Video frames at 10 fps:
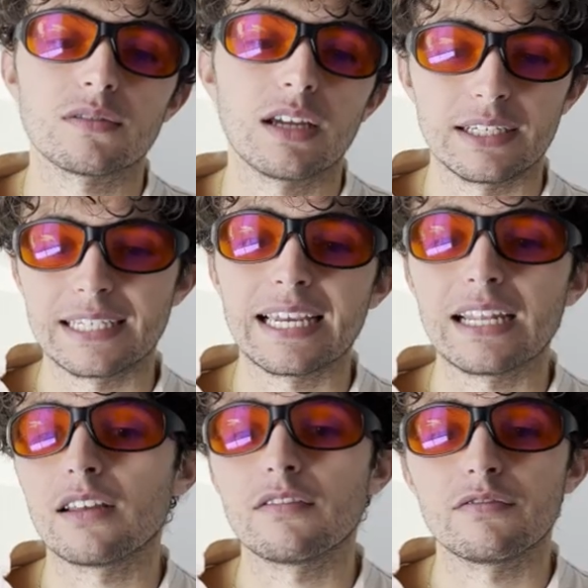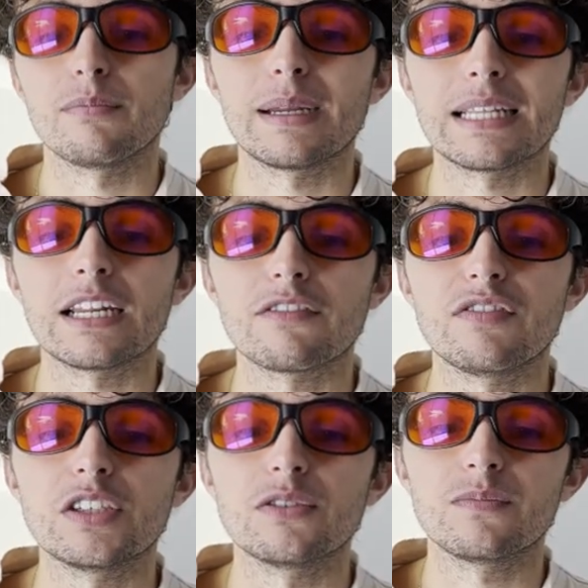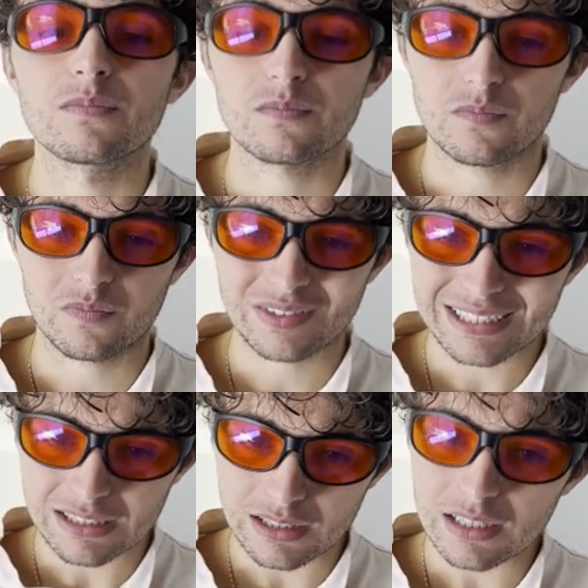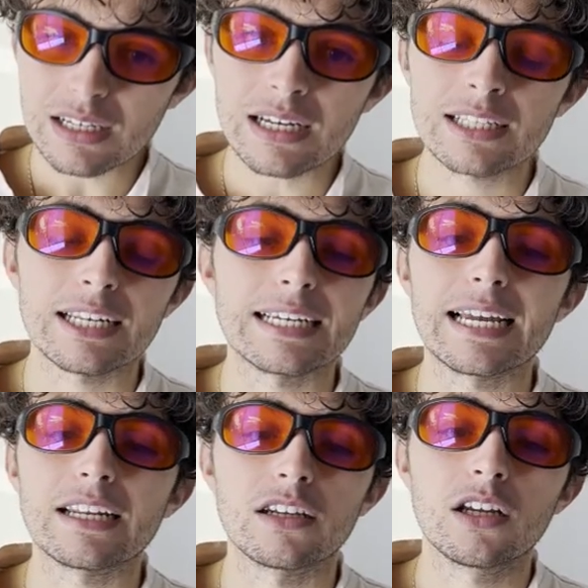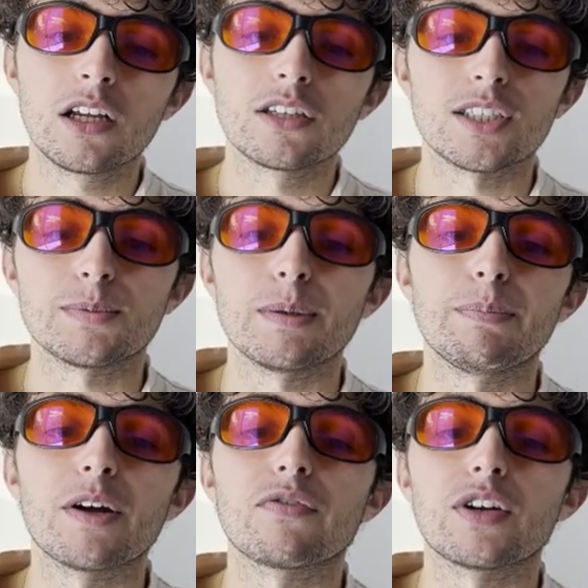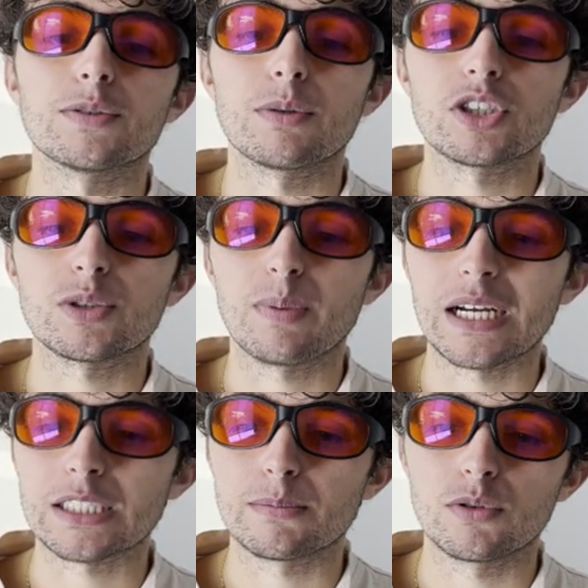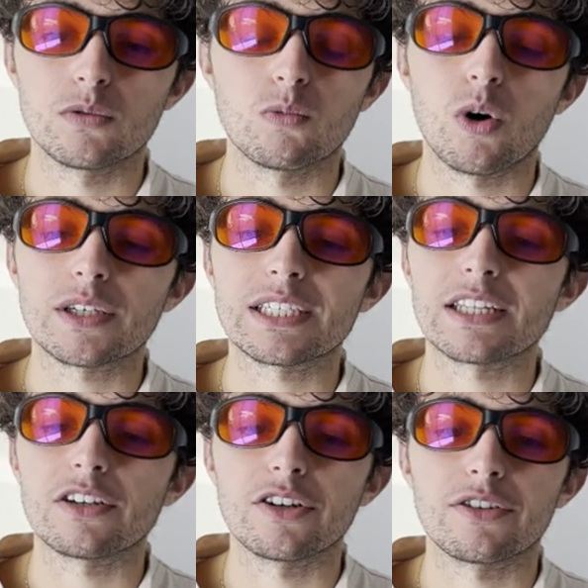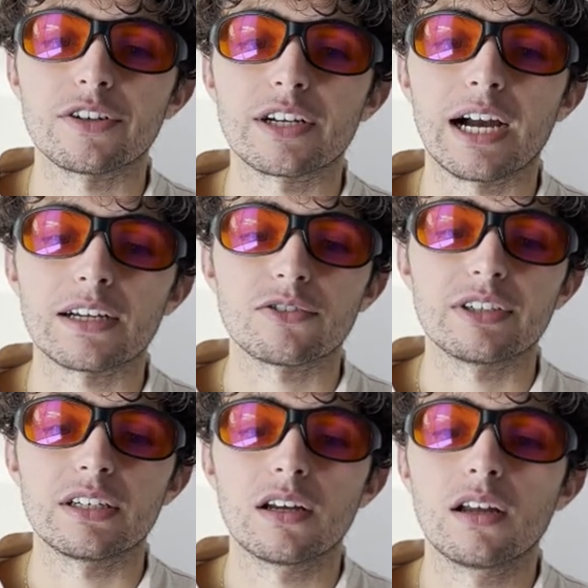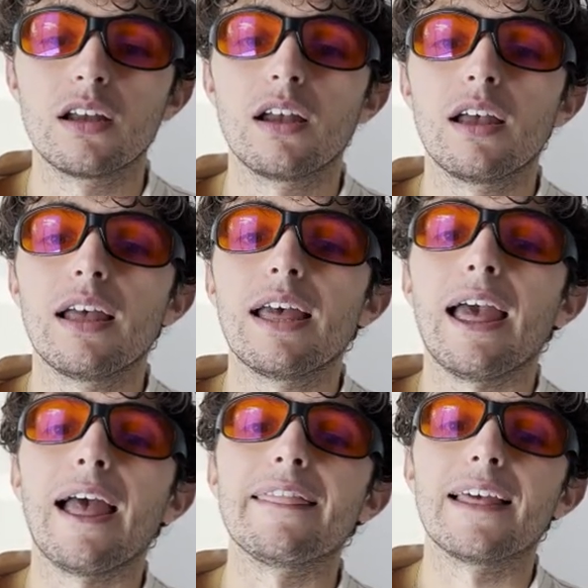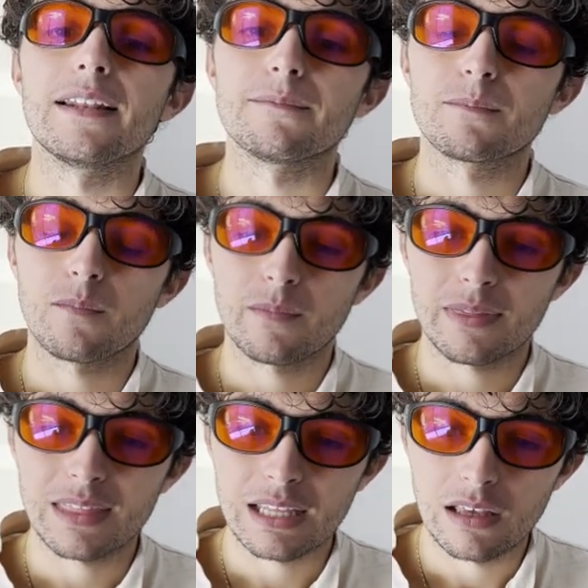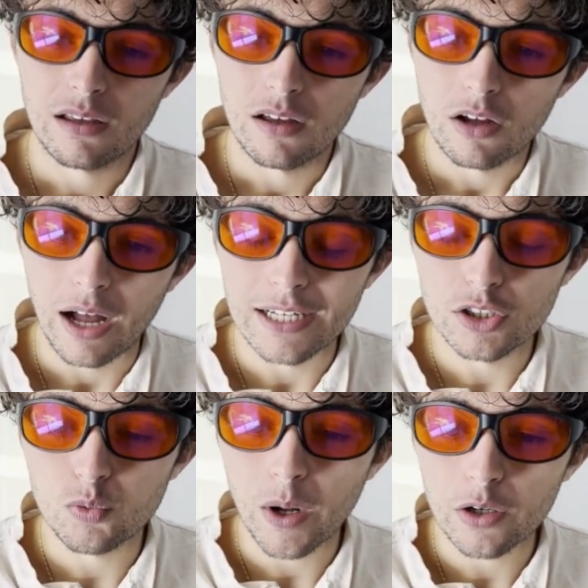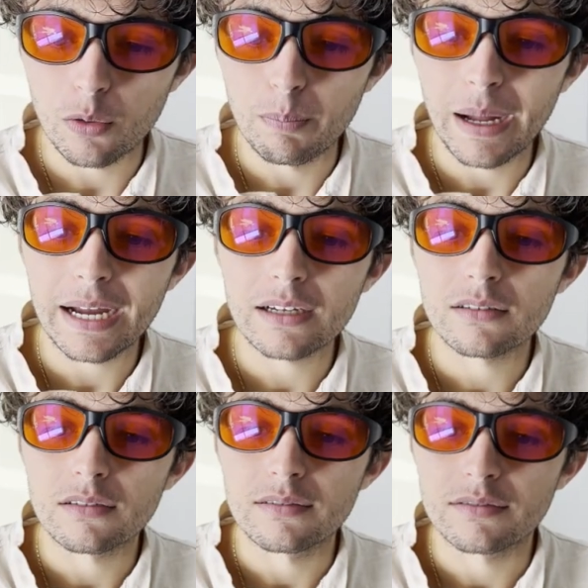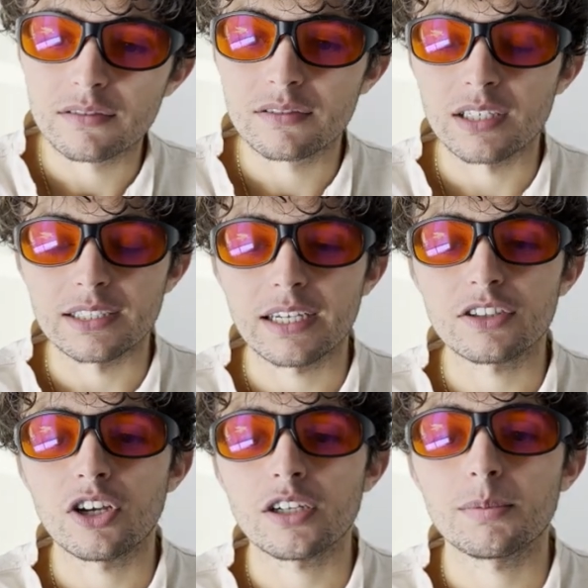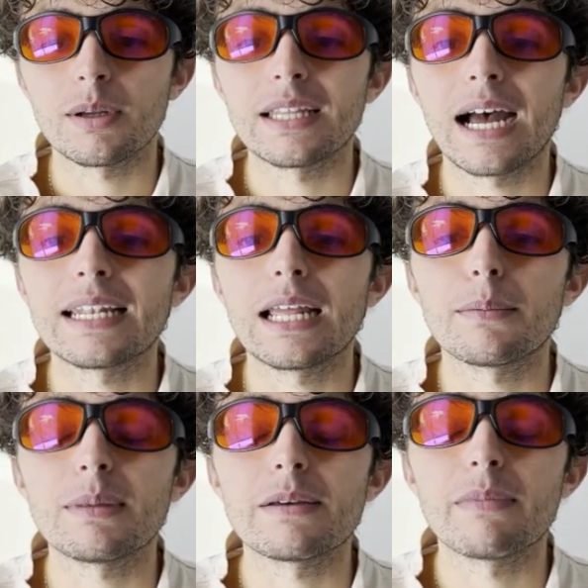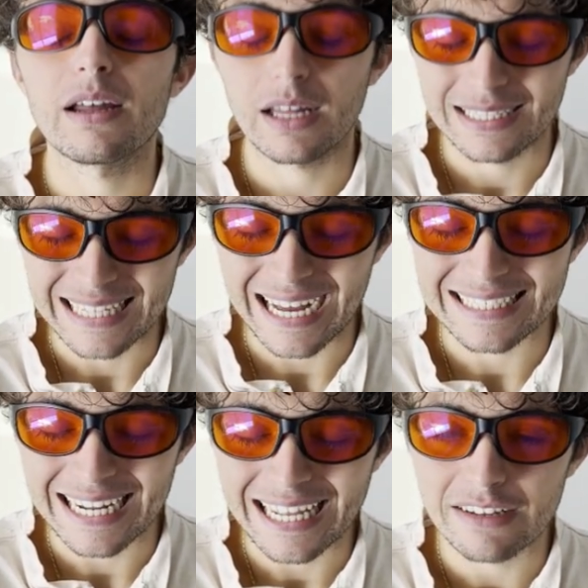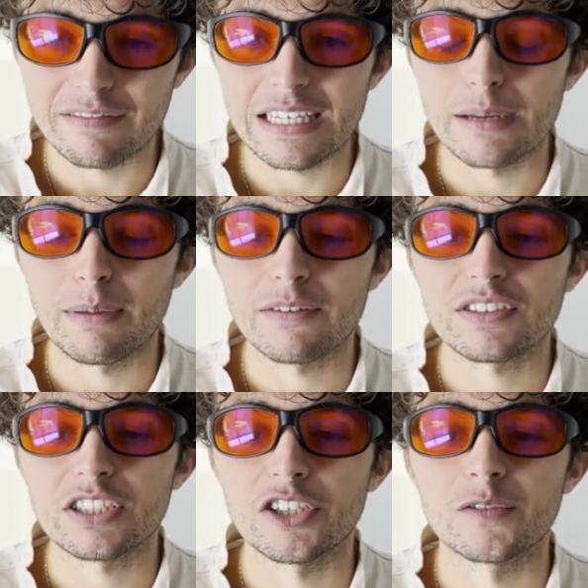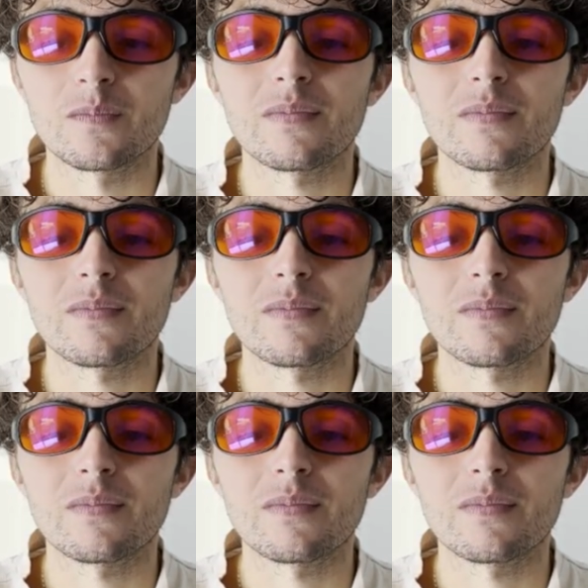and gain of magnetic field. And then again, just be barefoot as much as possible when walking on the earth or concrete. And then I just want to go back, since I talked about non-native EMFs here,